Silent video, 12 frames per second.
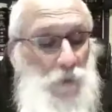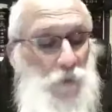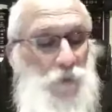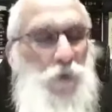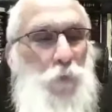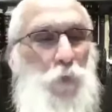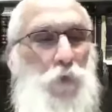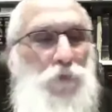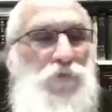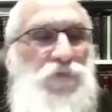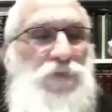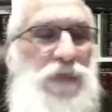The
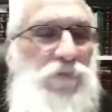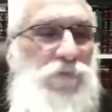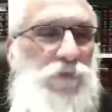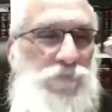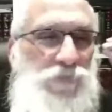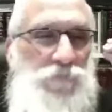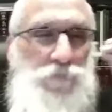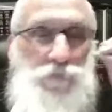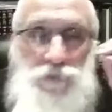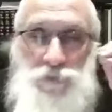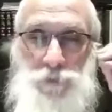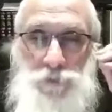worst level of evil,
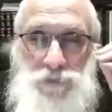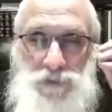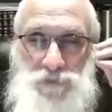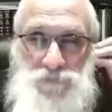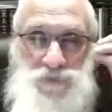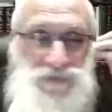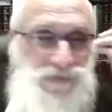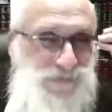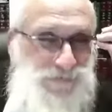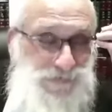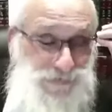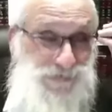the Gemara gives in
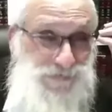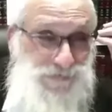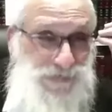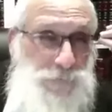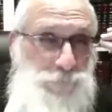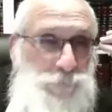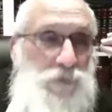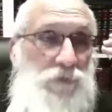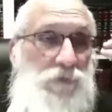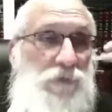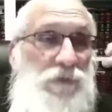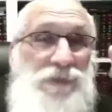this, an
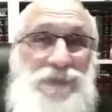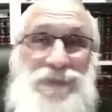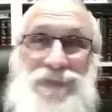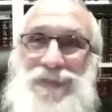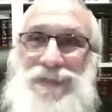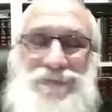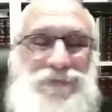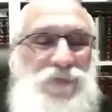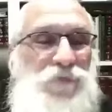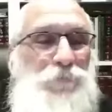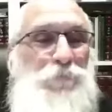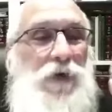example, is
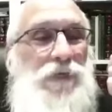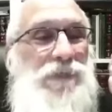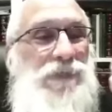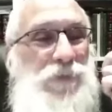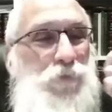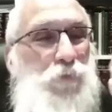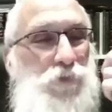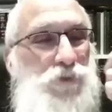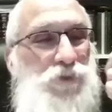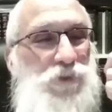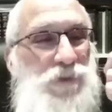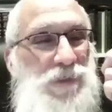this bug
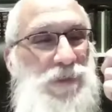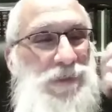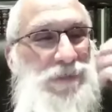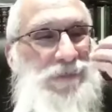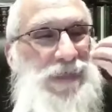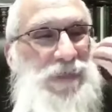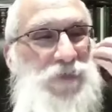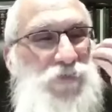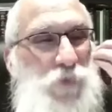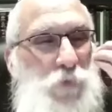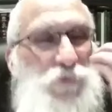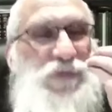yitush that is
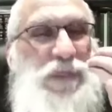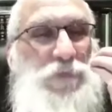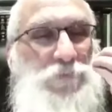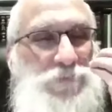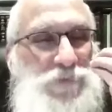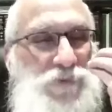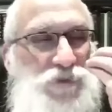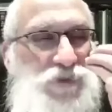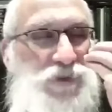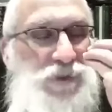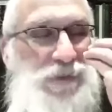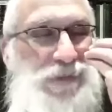so
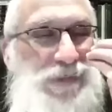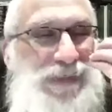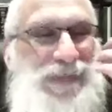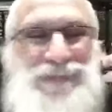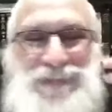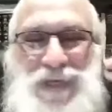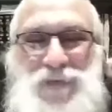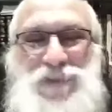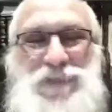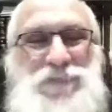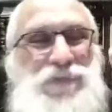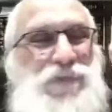selfish, it doesn't
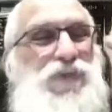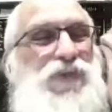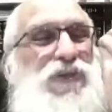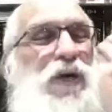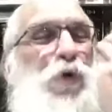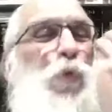even share